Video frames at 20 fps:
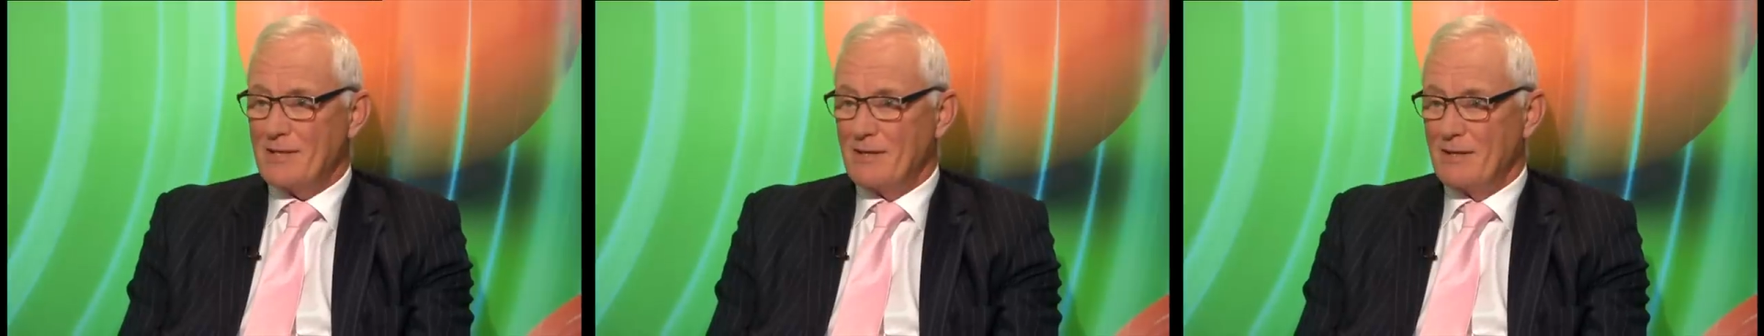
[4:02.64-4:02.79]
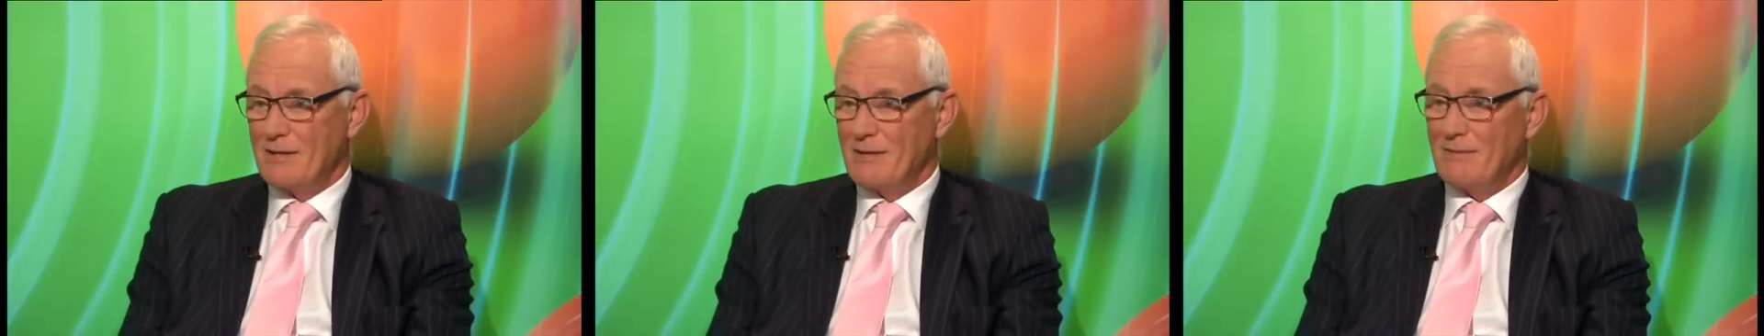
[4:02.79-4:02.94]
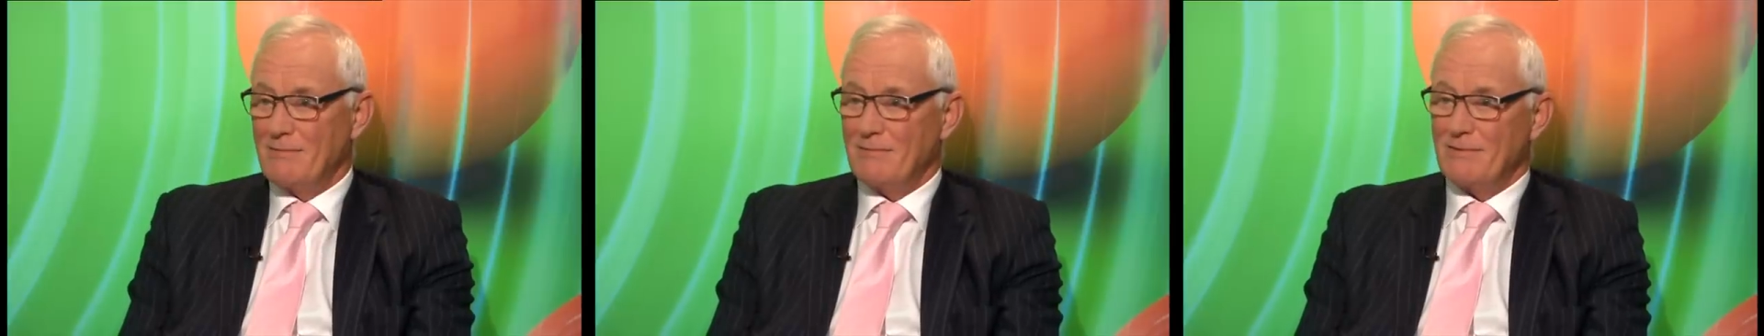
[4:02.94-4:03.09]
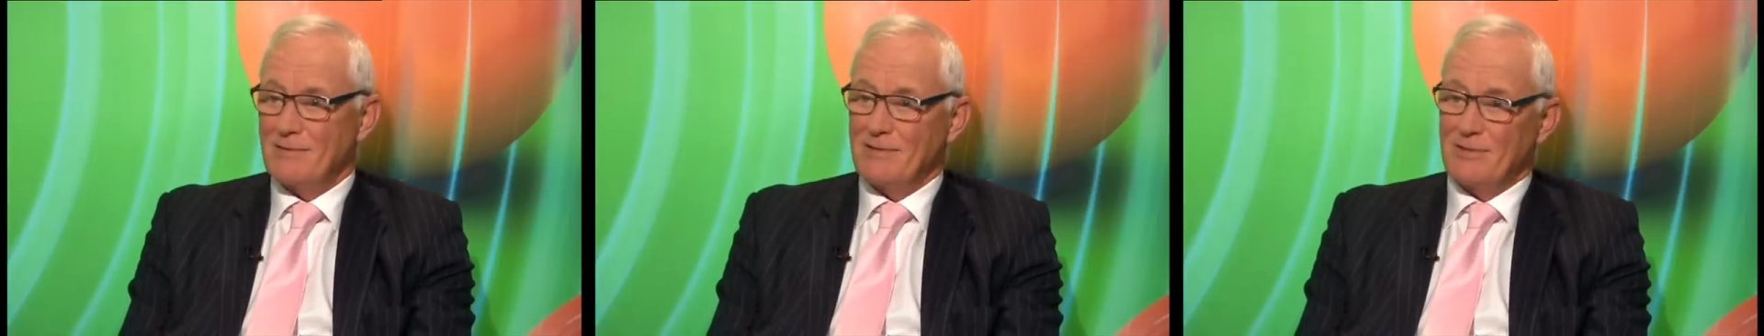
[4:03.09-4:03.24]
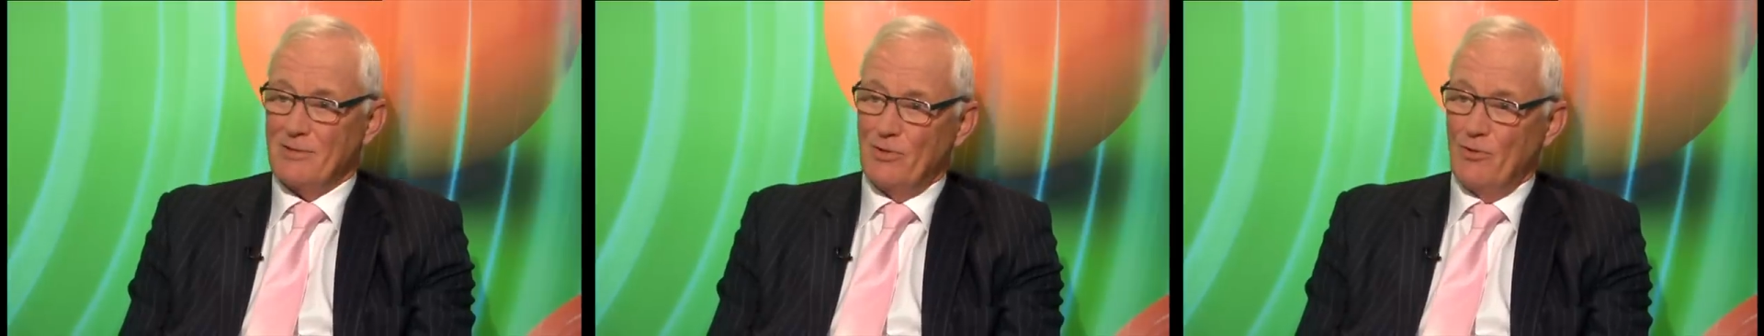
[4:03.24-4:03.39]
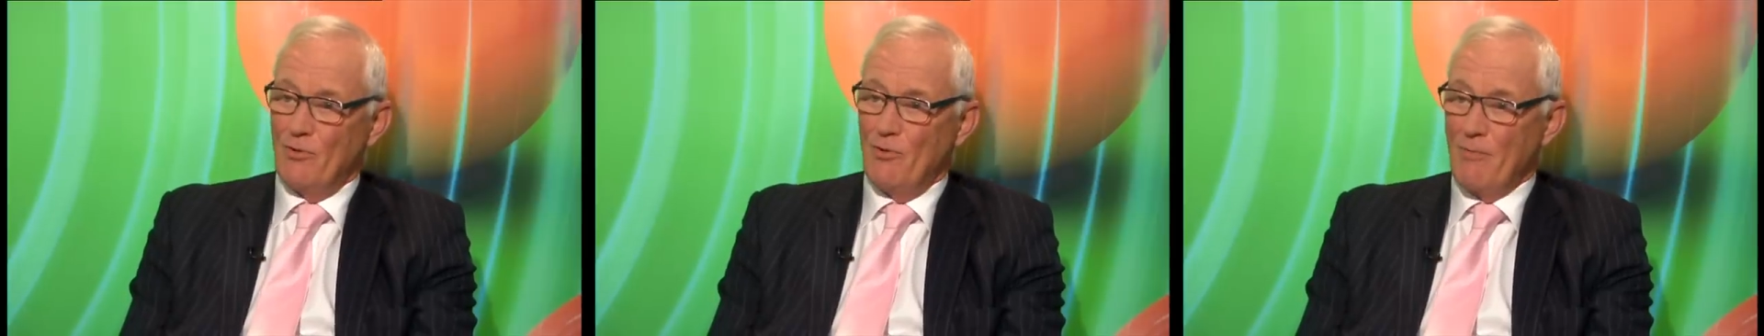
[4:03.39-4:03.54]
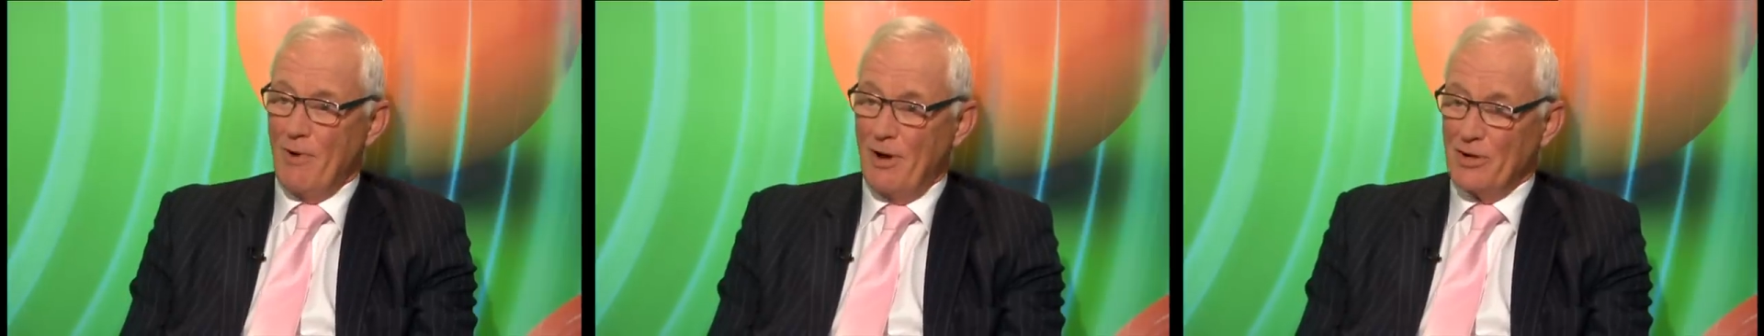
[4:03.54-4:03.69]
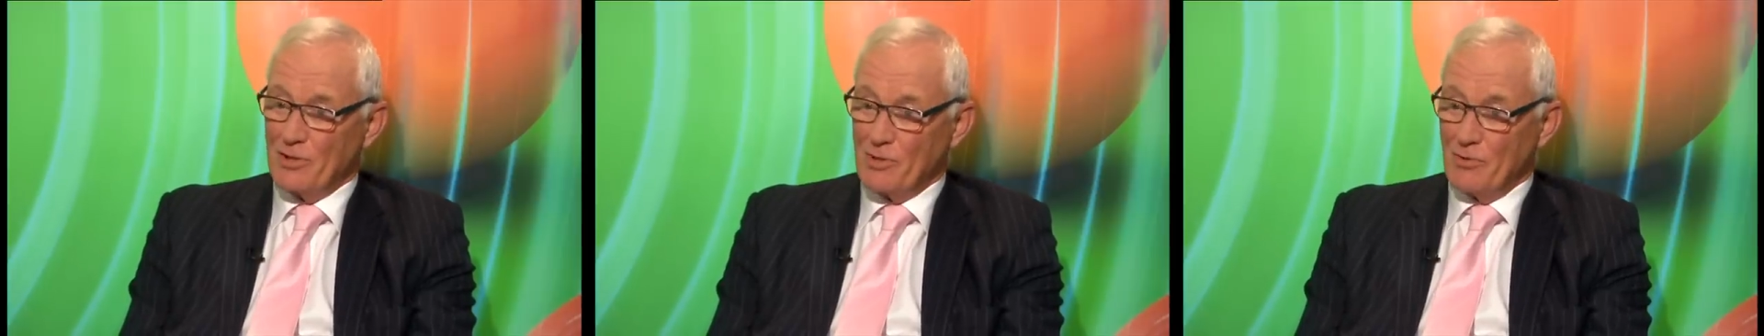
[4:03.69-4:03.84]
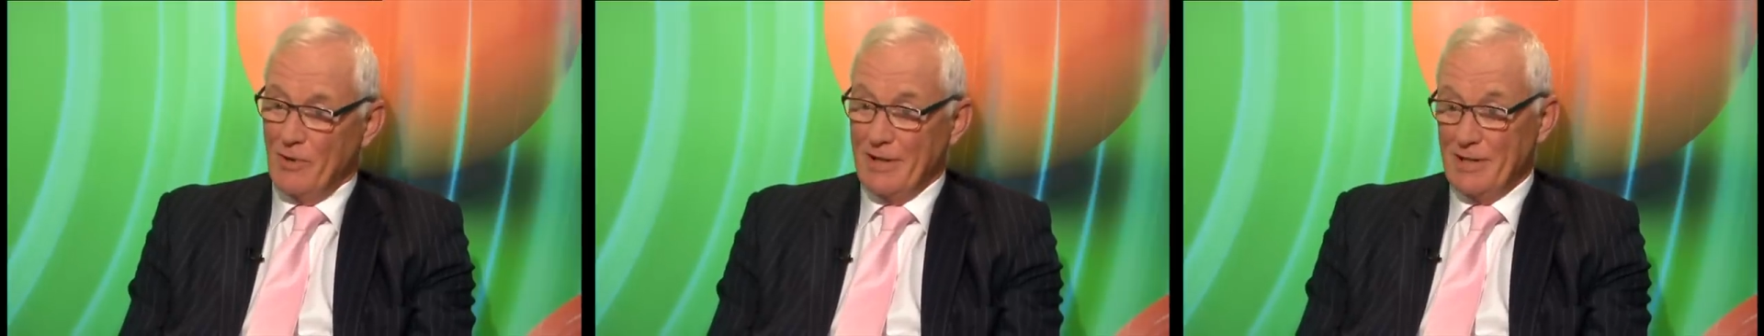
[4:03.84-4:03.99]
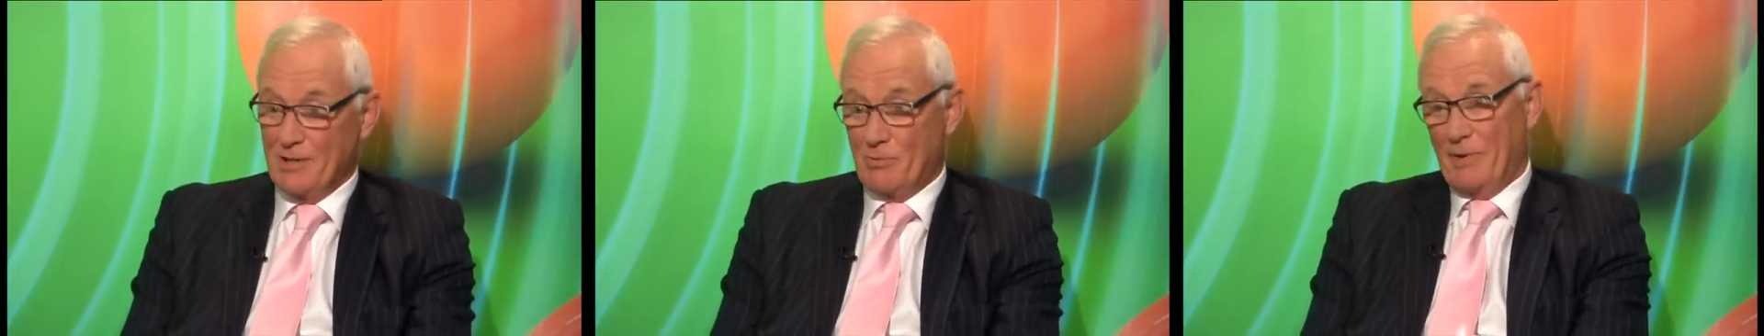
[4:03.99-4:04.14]
are two of my
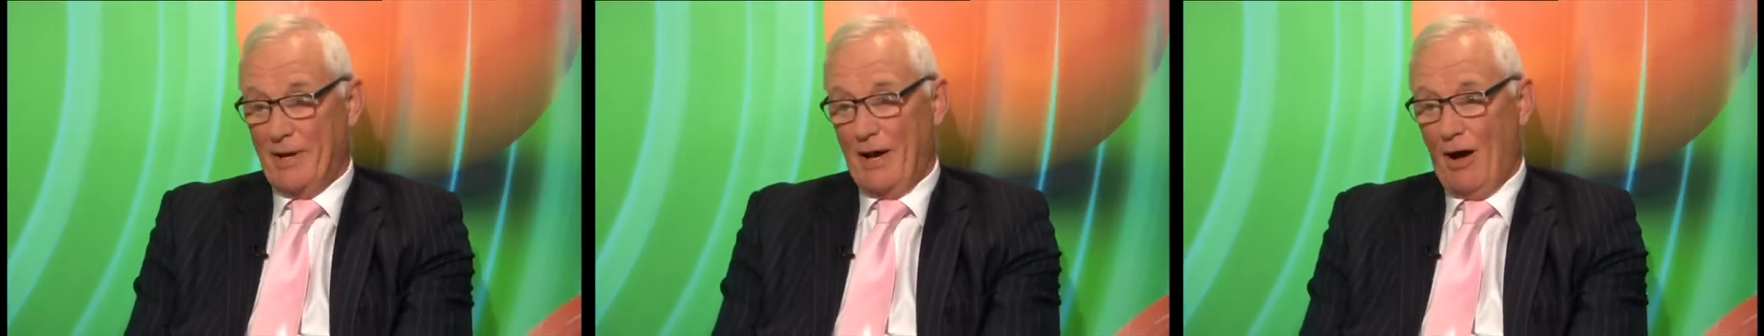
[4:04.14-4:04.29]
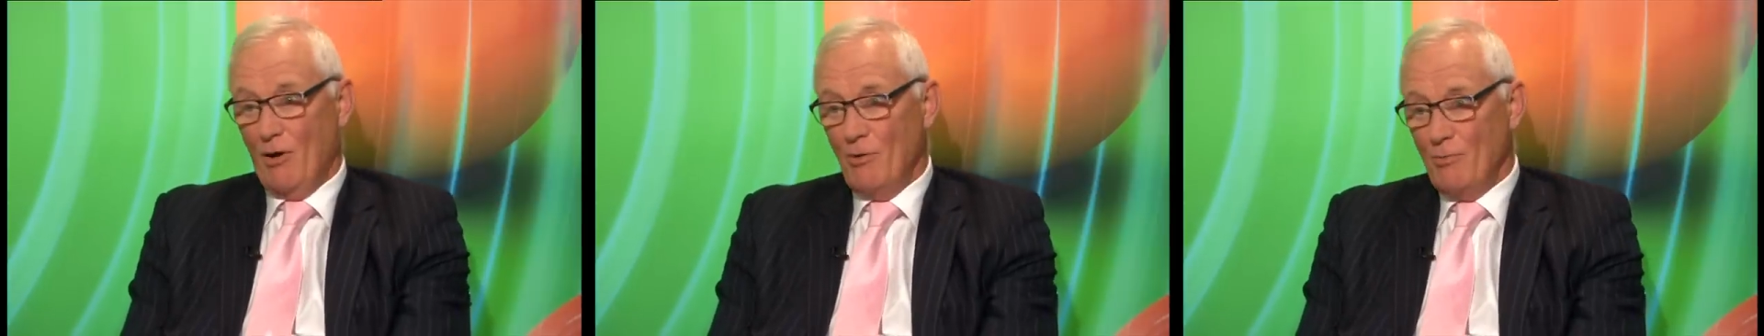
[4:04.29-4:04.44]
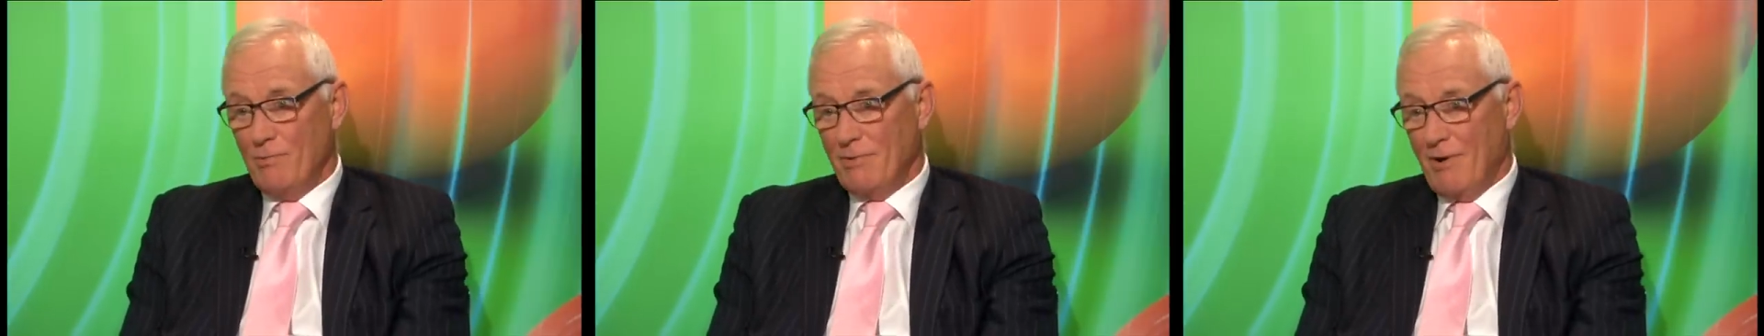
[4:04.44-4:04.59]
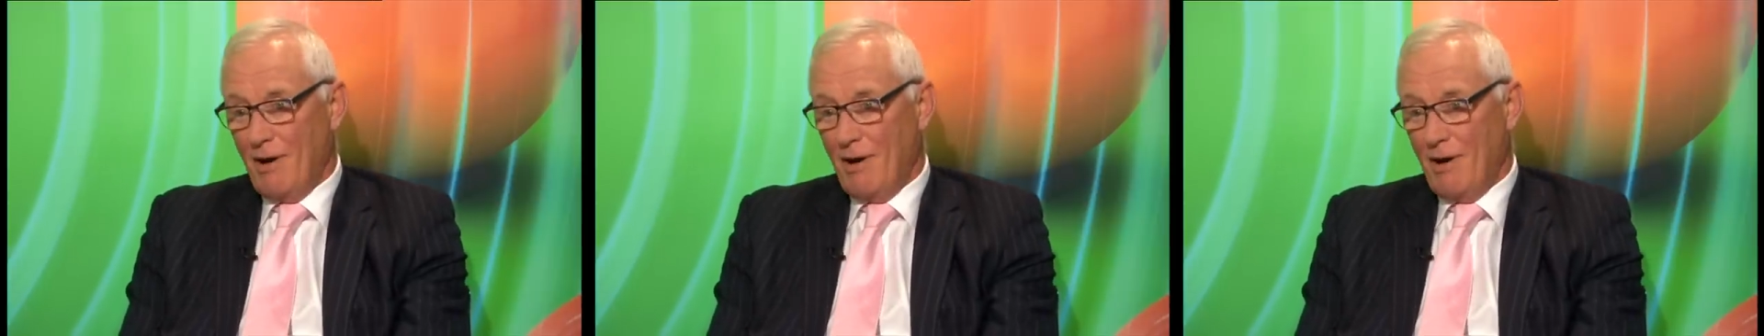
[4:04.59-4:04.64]
strengths, we hope,